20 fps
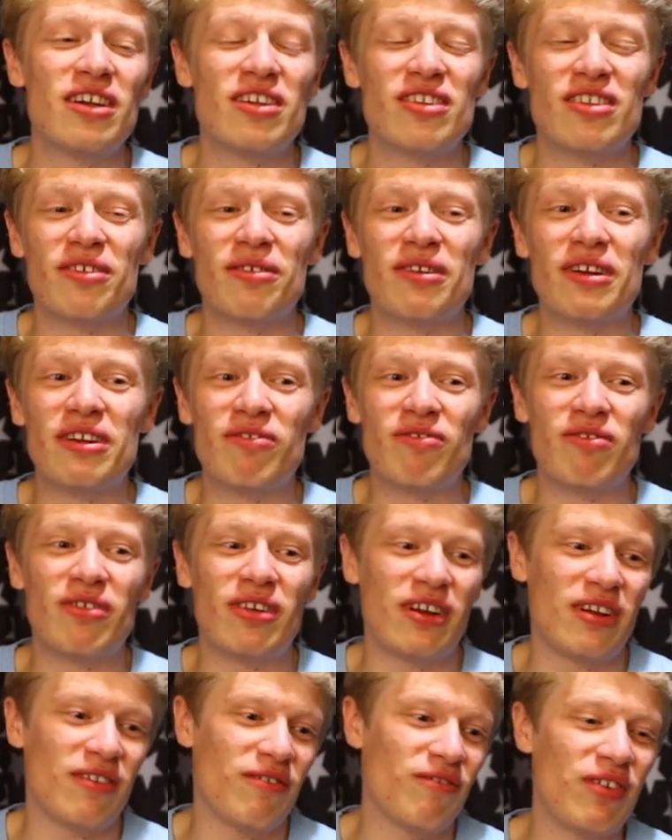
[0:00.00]
So I
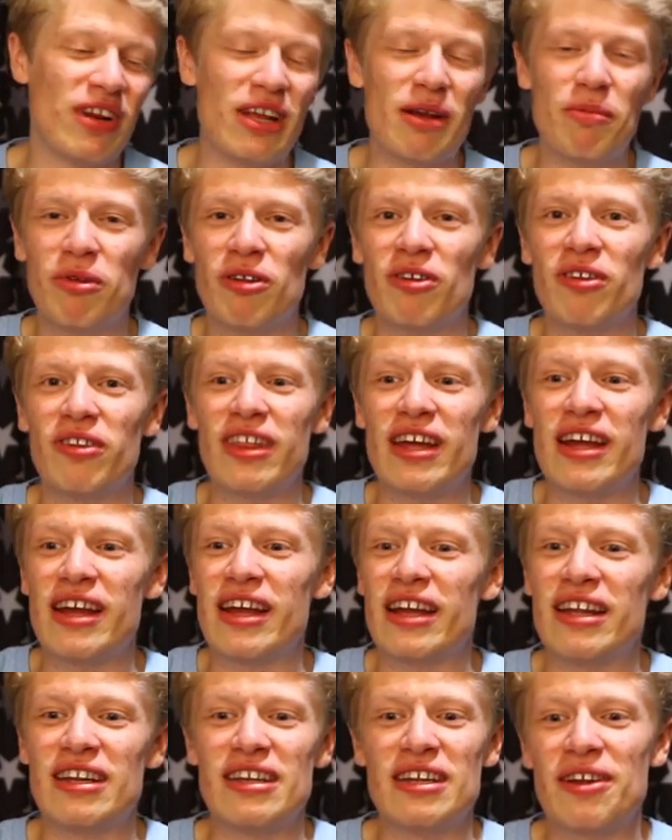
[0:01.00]
really applaud
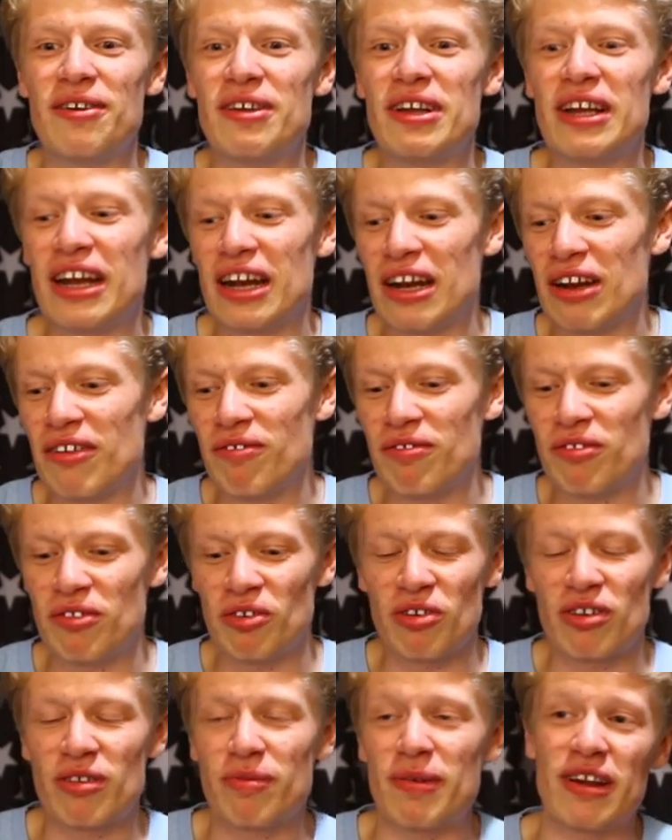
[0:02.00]
that. And, you know, he kind of
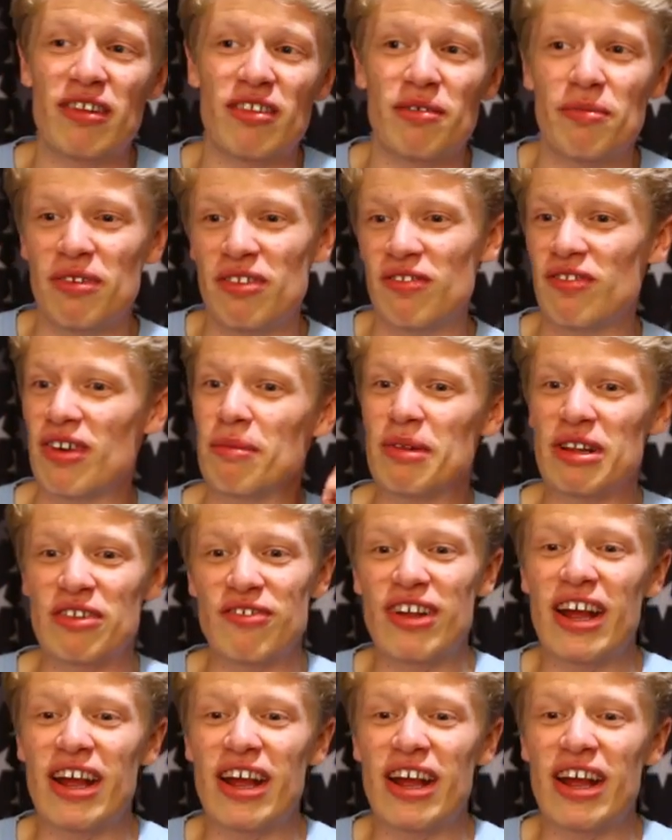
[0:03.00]
talks about some of his family's